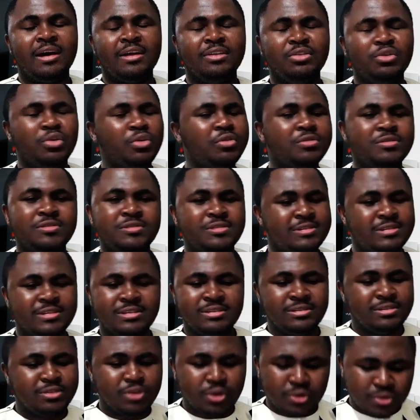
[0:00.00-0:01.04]
Don't
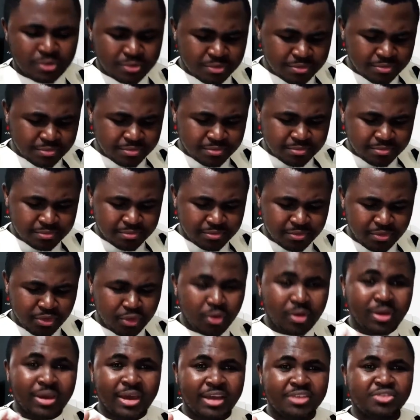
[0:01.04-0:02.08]

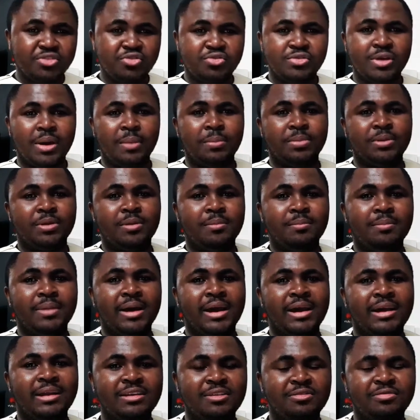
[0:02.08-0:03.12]
get trapped by
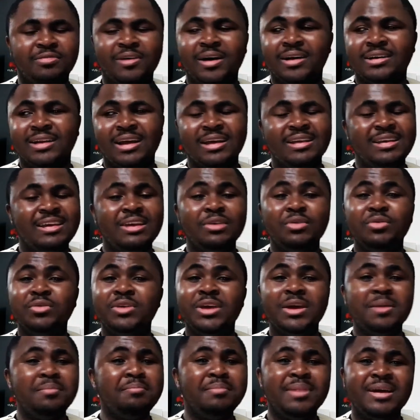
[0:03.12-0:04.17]
the fact that
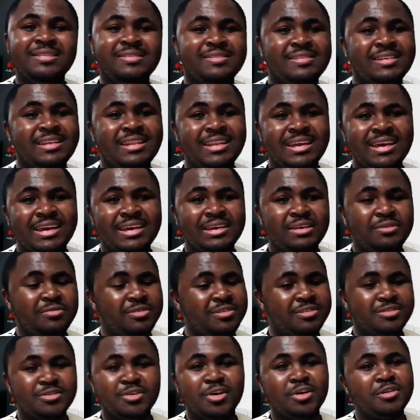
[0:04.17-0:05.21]
it may delay. If it's
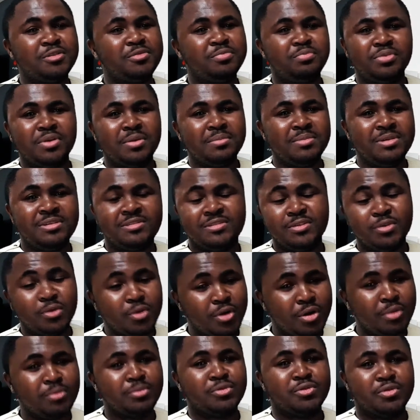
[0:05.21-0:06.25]
God's promise, it will
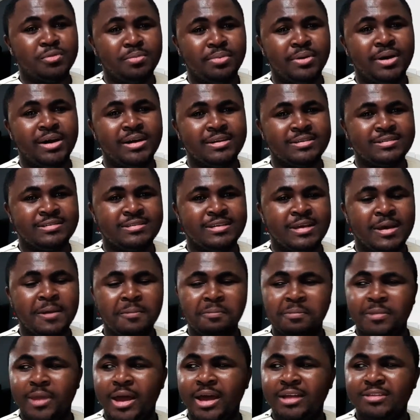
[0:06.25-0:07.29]
come to pass.
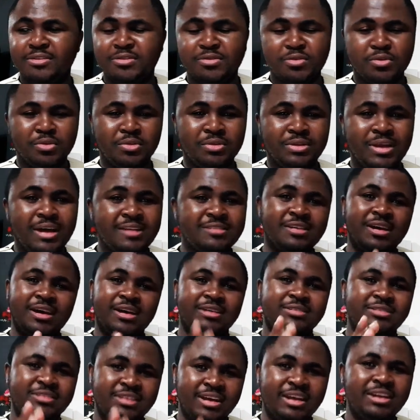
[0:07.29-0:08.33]
And so that's our
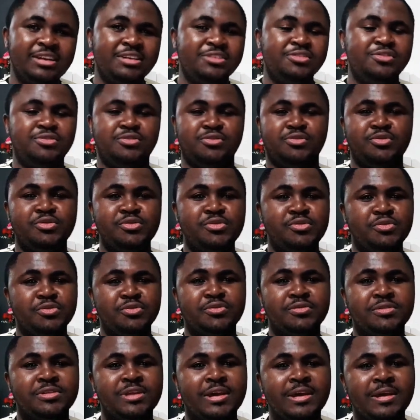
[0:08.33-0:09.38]
challenge to you
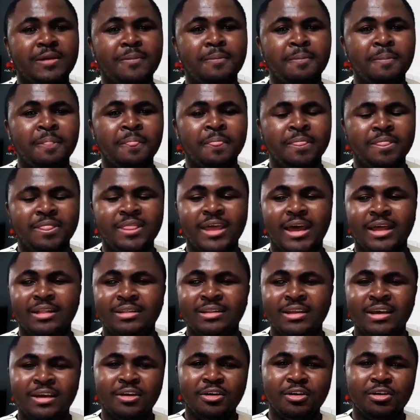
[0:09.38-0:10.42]
today,
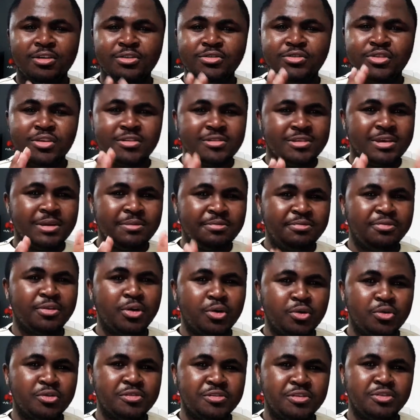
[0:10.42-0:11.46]
that just keep
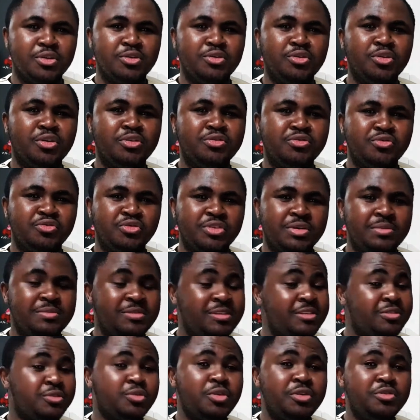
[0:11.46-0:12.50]
focusing on your dreams. It's
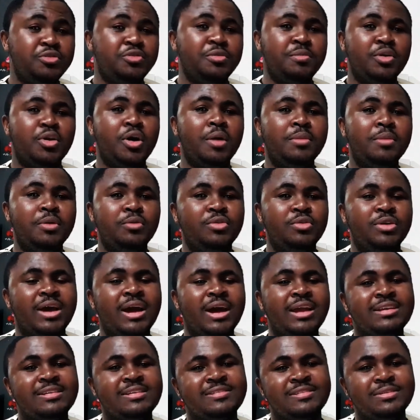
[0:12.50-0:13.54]
going to become a
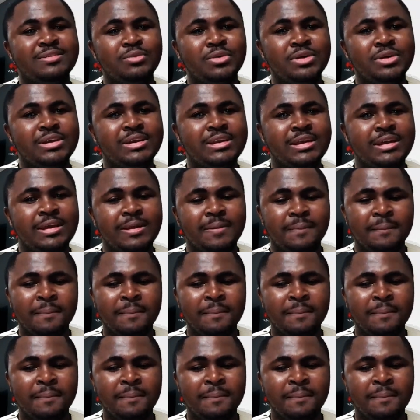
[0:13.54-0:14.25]
reality one day.